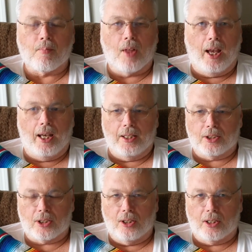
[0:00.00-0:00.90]
And it's
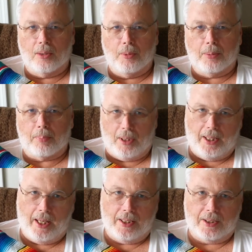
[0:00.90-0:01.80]
cooking with
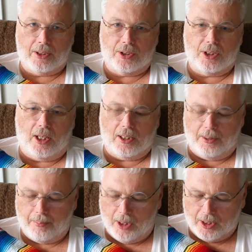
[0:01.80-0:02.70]
plants, chocolate
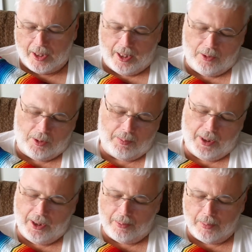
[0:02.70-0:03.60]
mug cake with
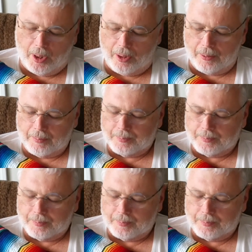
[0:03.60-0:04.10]
peanut butter.